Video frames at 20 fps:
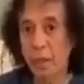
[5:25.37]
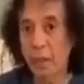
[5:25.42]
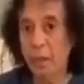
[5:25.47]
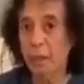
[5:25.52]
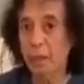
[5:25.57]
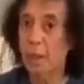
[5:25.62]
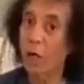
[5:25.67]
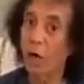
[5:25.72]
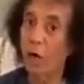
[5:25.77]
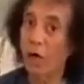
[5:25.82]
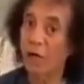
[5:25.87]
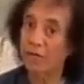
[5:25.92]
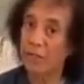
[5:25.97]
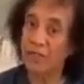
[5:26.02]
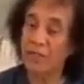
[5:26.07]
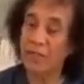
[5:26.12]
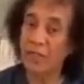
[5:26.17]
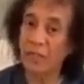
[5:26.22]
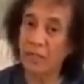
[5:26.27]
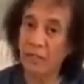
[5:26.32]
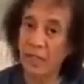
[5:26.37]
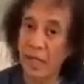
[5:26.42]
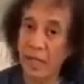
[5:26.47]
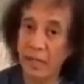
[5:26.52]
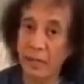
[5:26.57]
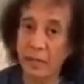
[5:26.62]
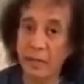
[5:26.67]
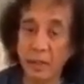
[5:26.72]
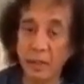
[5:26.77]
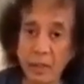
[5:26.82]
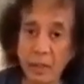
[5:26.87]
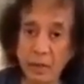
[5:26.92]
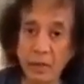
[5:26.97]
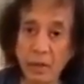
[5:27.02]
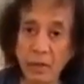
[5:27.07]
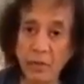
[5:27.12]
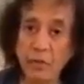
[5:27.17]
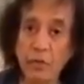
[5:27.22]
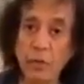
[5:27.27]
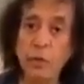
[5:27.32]
Now, having said that,
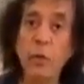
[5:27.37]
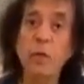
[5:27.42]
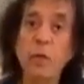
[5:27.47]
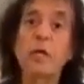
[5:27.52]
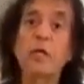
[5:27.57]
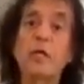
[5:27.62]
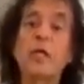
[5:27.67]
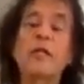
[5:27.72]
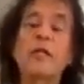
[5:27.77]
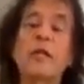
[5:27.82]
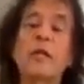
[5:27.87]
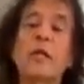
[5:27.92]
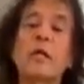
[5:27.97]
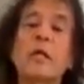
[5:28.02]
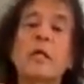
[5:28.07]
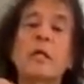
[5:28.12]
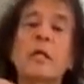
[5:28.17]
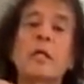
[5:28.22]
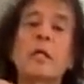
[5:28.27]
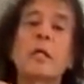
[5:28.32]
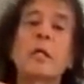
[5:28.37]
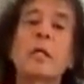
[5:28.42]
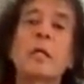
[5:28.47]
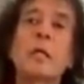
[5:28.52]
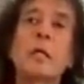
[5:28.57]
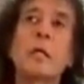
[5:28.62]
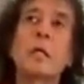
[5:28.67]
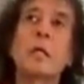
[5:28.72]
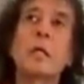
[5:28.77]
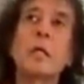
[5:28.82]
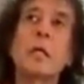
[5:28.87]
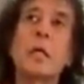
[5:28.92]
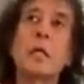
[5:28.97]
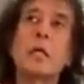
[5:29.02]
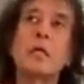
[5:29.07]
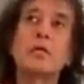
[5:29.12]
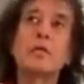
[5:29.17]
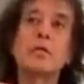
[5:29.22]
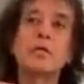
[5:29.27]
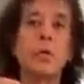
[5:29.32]
if you want to
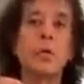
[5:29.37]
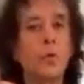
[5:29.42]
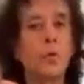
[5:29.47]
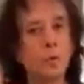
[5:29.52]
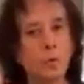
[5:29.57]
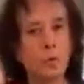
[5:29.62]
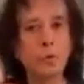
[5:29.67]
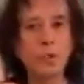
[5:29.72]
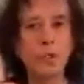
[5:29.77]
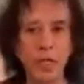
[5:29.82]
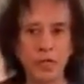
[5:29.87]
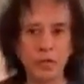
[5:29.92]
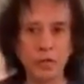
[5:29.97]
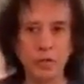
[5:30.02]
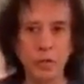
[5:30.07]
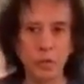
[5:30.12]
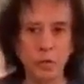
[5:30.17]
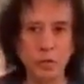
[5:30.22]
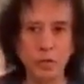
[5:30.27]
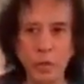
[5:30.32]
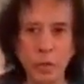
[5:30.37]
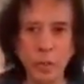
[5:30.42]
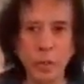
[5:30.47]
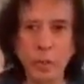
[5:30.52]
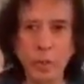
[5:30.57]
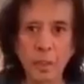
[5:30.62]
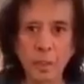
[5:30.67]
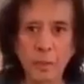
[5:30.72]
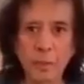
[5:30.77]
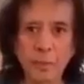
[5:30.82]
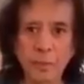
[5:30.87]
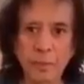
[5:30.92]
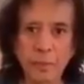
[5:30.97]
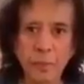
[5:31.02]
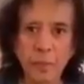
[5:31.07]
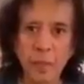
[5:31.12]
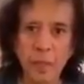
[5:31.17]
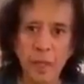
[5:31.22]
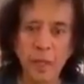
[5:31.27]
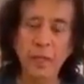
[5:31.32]
create tonal textures,
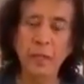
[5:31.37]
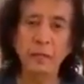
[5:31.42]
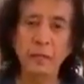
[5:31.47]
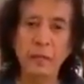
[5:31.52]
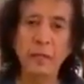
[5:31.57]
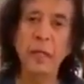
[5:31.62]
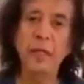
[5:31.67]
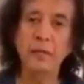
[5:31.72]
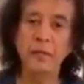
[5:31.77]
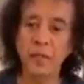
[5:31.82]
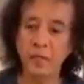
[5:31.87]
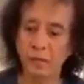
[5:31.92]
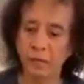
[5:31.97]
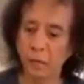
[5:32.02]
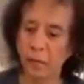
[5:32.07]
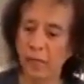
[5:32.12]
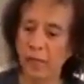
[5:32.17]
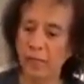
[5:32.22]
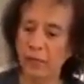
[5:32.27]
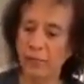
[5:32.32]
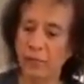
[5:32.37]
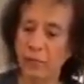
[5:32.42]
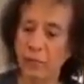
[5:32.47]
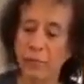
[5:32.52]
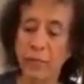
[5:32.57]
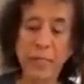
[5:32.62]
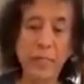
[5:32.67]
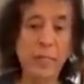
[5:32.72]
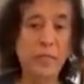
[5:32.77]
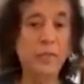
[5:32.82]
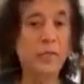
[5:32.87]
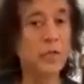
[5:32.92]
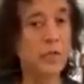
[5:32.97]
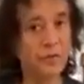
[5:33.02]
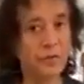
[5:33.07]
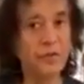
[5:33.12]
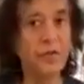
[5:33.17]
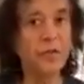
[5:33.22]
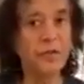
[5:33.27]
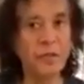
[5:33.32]
and therefore, like if you're playing
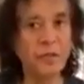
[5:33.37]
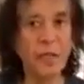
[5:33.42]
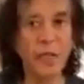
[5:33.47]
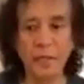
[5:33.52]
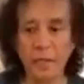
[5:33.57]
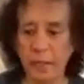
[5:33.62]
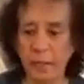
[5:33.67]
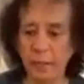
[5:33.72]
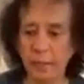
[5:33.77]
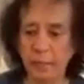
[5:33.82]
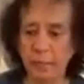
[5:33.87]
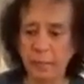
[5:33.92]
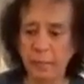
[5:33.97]
surface tete,